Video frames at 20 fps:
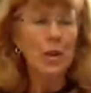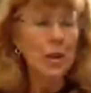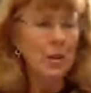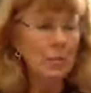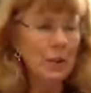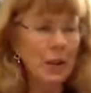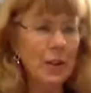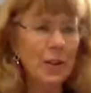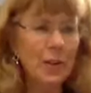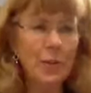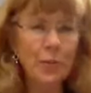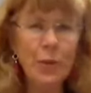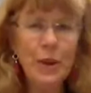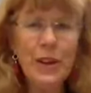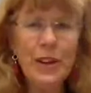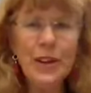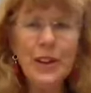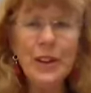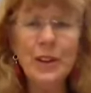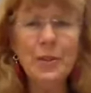Because we
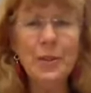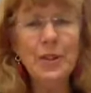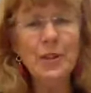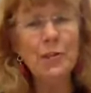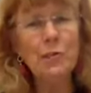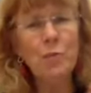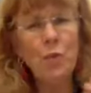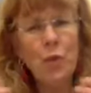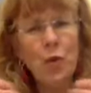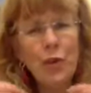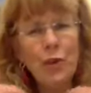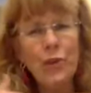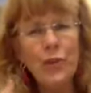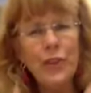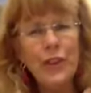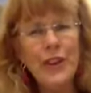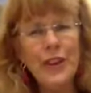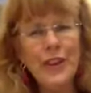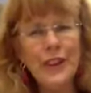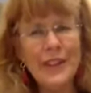know it's what's
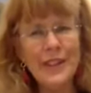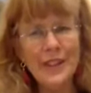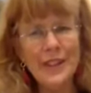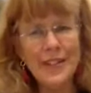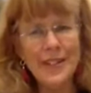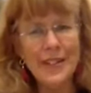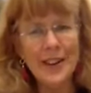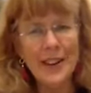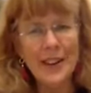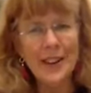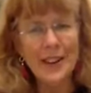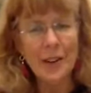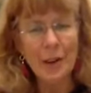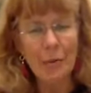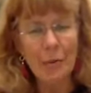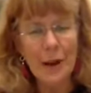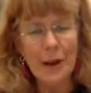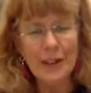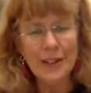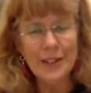inside that
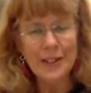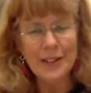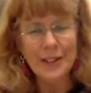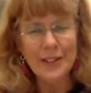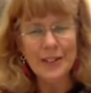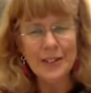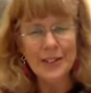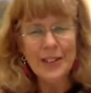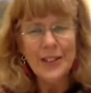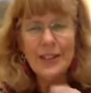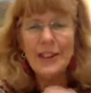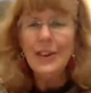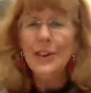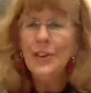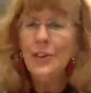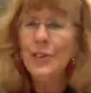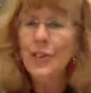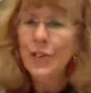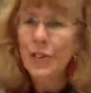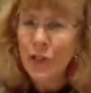matters.
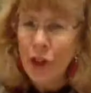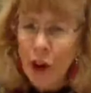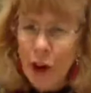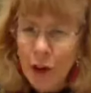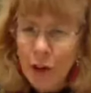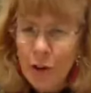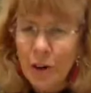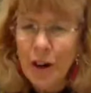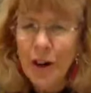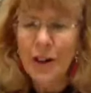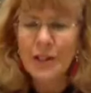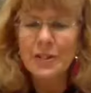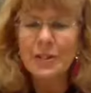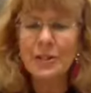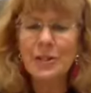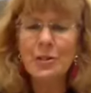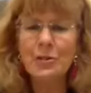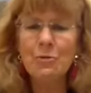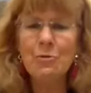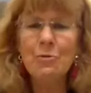So our
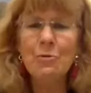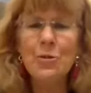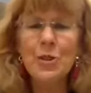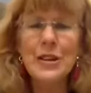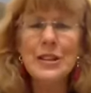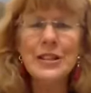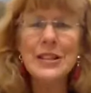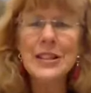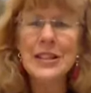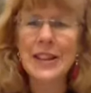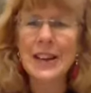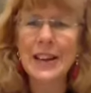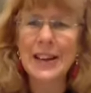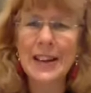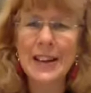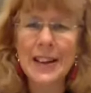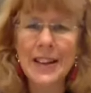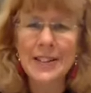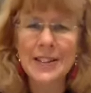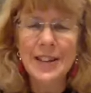story today
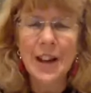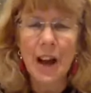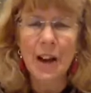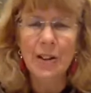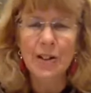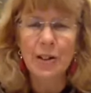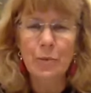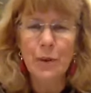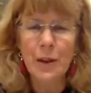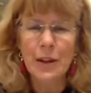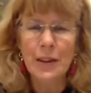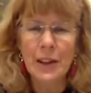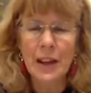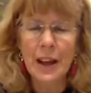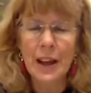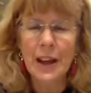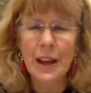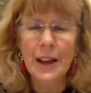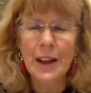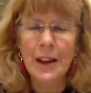is going to be
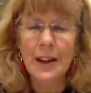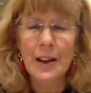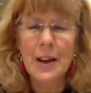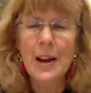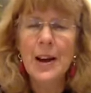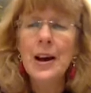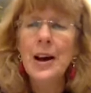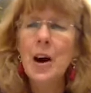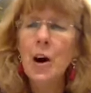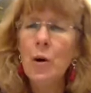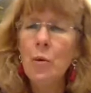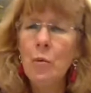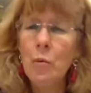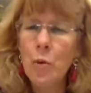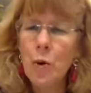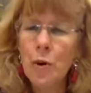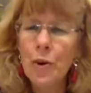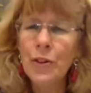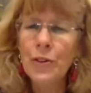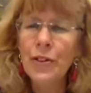thinking,
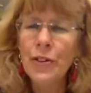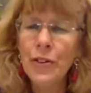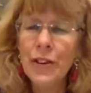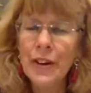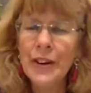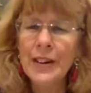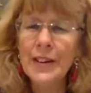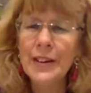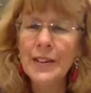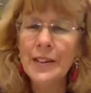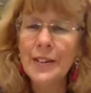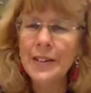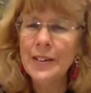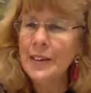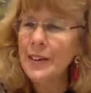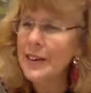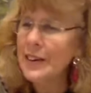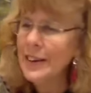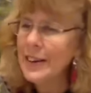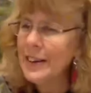what's
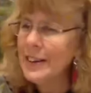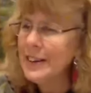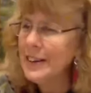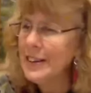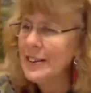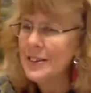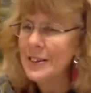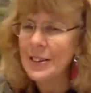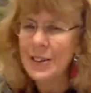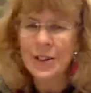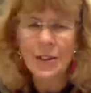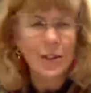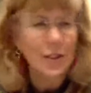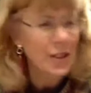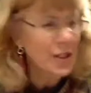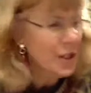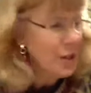inside? It's not